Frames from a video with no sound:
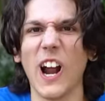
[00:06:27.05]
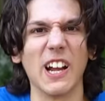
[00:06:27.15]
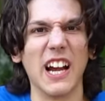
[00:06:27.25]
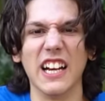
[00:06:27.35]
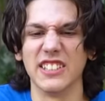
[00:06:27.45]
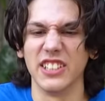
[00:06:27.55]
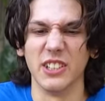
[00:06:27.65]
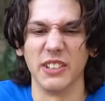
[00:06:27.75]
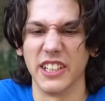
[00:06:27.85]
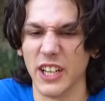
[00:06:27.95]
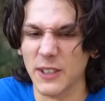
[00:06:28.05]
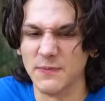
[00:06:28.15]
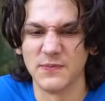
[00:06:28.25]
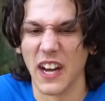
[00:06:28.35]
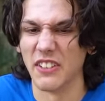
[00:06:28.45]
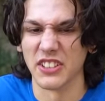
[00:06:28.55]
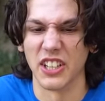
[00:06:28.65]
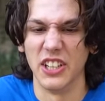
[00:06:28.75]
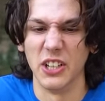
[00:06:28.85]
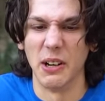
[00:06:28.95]
right, guys, here we go. I'm just
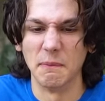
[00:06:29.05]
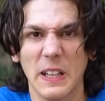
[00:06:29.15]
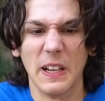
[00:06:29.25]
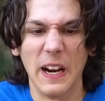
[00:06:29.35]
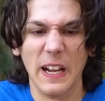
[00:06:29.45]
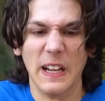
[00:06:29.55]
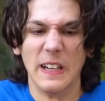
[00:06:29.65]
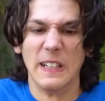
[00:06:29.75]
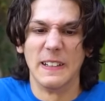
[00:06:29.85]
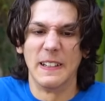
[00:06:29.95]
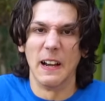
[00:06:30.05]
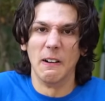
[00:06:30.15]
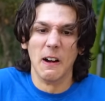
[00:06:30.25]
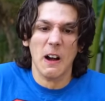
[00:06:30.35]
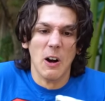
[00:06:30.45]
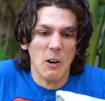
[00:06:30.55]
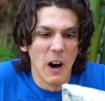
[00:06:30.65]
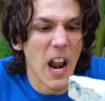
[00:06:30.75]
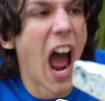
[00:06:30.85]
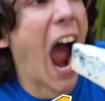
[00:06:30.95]
gonna do it. Three, two,
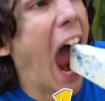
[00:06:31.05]
one.